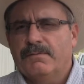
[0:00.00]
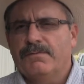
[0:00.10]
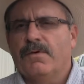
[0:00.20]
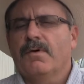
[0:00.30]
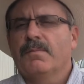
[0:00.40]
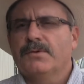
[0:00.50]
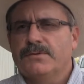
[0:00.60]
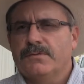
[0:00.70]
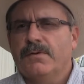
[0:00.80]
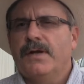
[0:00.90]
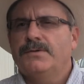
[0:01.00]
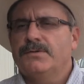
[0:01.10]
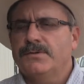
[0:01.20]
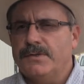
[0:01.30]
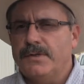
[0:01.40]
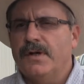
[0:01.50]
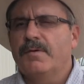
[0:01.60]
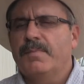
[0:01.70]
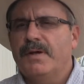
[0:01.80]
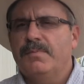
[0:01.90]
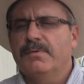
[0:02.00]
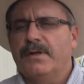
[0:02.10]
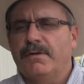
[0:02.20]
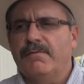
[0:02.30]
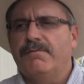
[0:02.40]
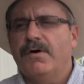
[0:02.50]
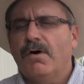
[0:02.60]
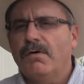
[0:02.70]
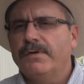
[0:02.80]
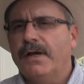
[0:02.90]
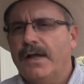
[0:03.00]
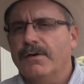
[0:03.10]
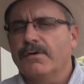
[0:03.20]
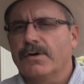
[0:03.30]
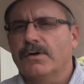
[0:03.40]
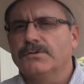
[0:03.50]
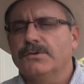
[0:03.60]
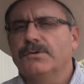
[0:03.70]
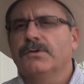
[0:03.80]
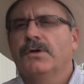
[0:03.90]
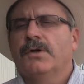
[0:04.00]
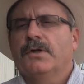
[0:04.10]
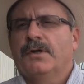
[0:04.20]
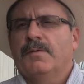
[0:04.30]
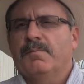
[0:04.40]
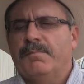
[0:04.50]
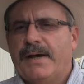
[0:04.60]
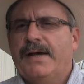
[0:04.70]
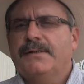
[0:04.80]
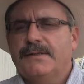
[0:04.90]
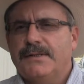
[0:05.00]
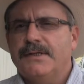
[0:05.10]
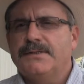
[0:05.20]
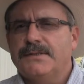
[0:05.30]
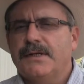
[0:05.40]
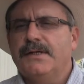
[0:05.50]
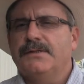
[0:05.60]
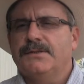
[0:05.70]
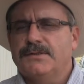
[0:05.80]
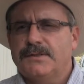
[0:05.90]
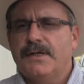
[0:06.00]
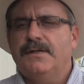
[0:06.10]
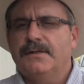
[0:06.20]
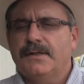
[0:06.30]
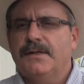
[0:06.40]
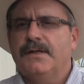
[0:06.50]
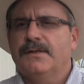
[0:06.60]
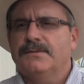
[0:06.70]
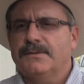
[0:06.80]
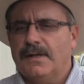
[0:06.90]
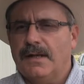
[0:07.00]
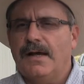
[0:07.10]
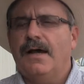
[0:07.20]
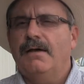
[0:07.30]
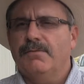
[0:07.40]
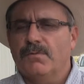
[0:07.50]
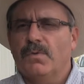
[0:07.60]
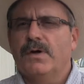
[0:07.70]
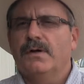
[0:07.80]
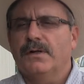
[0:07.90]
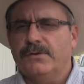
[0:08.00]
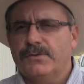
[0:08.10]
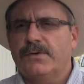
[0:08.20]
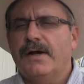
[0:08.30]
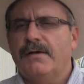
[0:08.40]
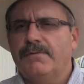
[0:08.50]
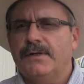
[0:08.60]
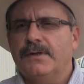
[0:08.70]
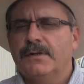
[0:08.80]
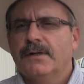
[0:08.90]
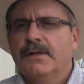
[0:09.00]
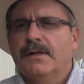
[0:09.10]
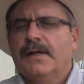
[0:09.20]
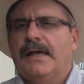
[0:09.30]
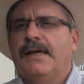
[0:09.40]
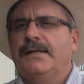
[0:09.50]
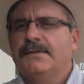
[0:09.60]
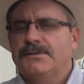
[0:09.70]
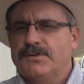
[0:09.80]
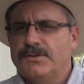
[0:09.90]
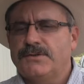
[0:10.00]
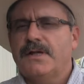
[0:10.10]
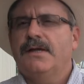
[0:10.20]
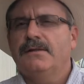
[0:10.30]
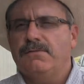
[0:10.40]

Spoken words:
farmers and ranchers and young people that are involved in agriculture back to D.C. to see that it is alive and well and thriving and sustain the